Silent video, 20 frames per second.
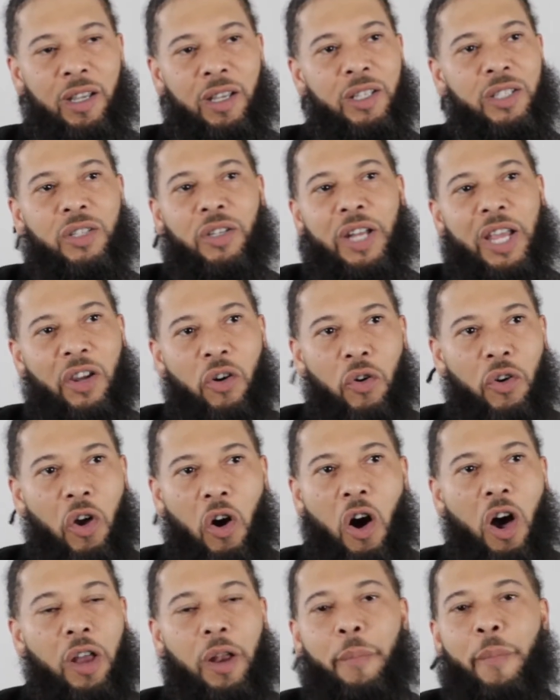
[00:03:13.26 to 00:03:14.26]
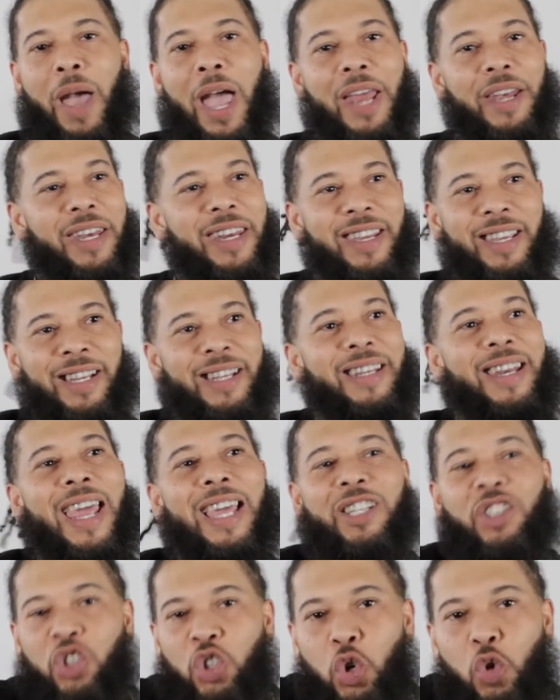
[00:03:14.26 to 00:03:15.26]
So they're going to automatically
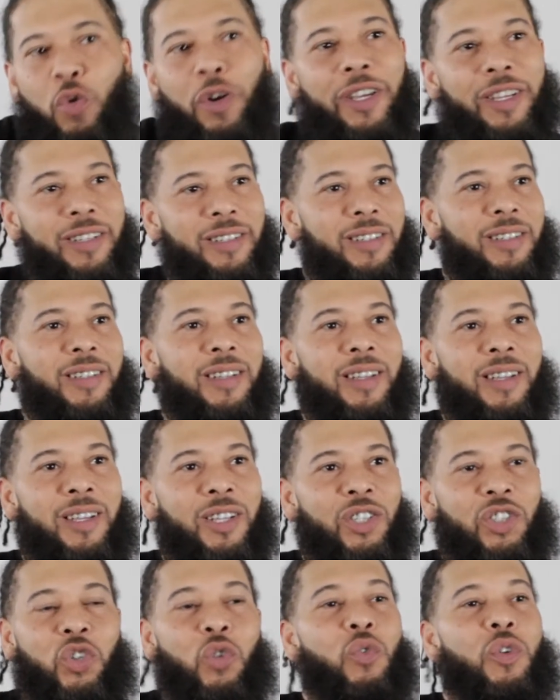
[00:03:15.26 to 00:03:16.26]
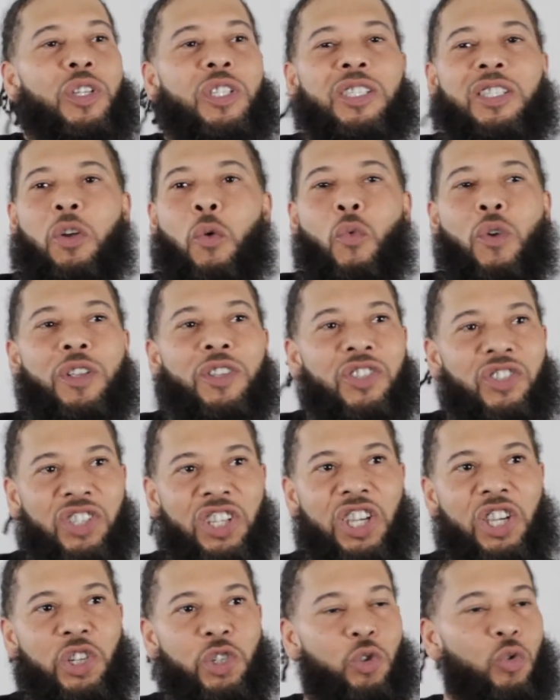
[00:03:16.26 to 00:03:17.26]
connect to it. As soon as someone
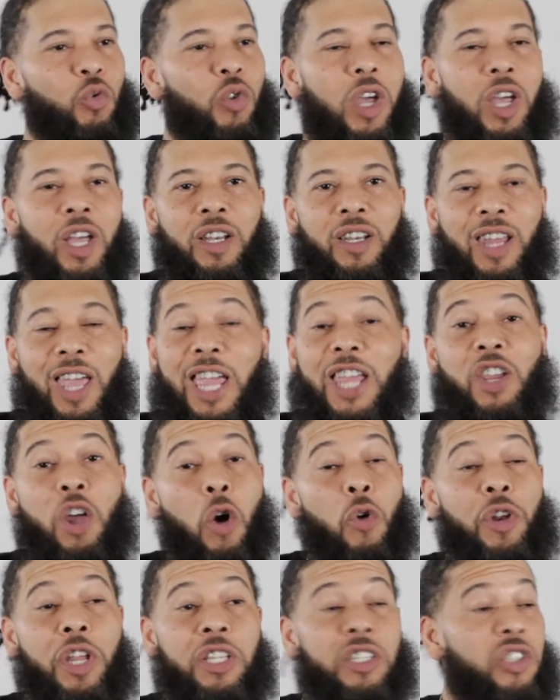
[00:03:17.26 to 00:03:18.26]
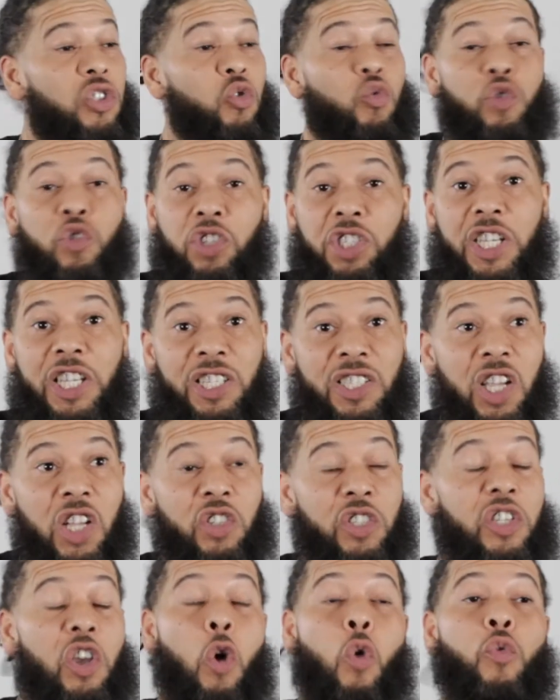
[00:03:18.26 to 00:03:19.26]
sees you, hey, yo, you see
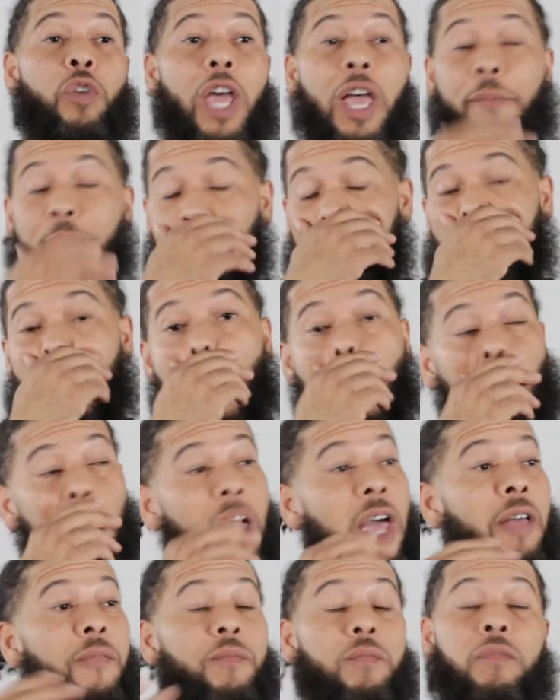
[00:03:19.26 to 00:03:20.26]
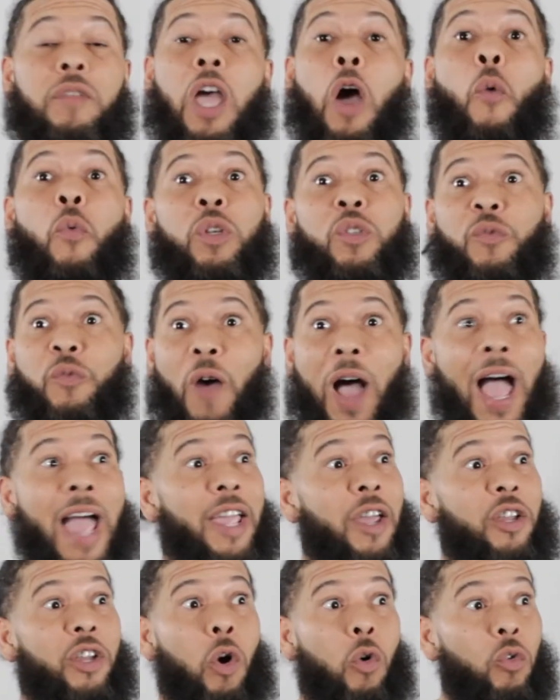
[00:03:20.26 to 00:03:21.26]
such, that was
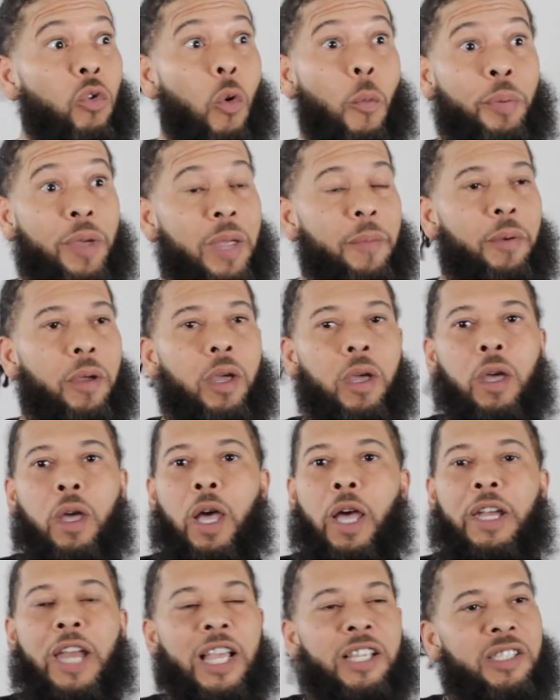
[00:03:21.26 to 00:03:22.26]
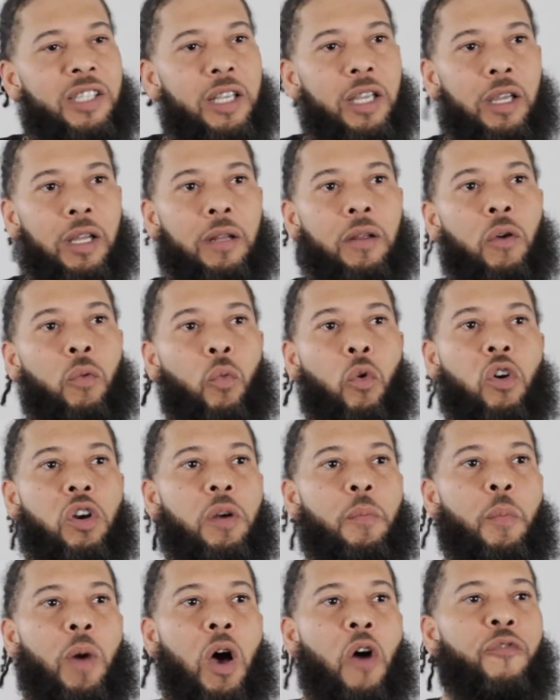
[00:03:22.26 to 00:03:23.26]
fire, yo, go people. And that's it.
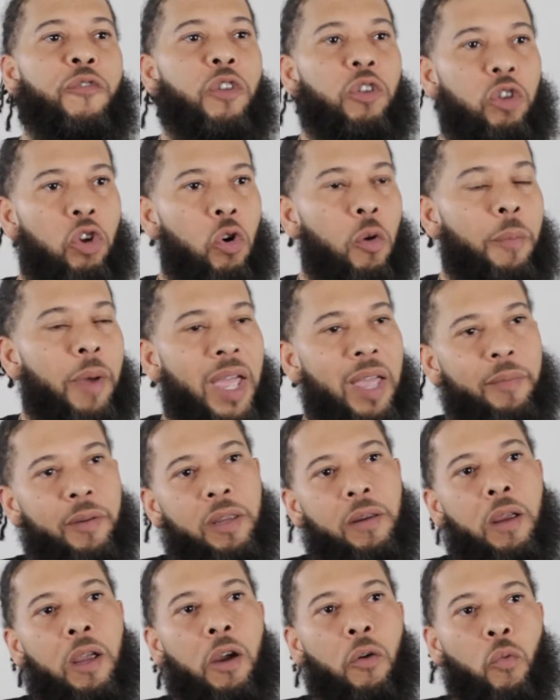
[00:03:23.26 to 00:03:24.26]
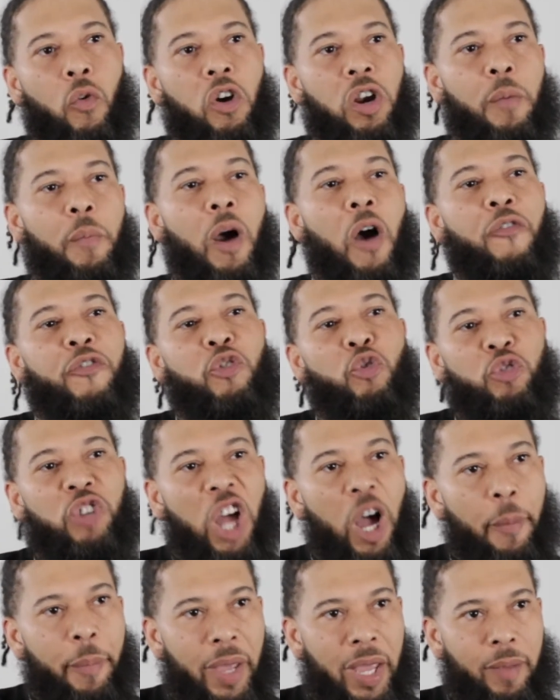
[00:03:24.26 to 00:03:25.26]
Word of mouth, you little baby. Word of mouth, you
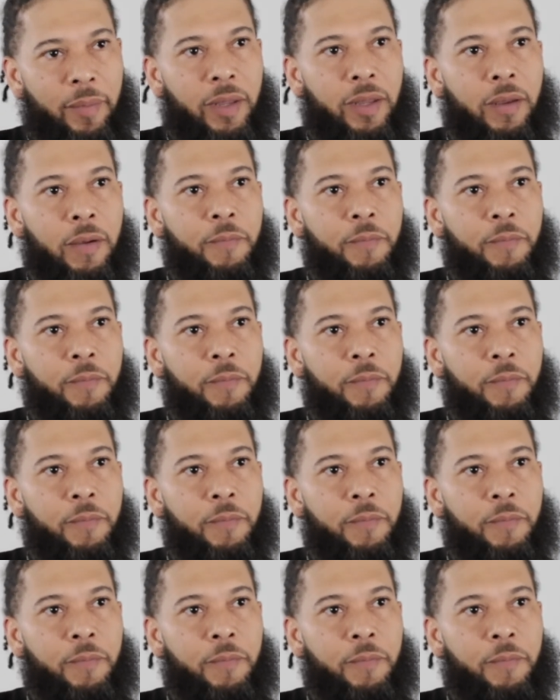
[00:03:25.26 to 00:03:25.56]
dub baby.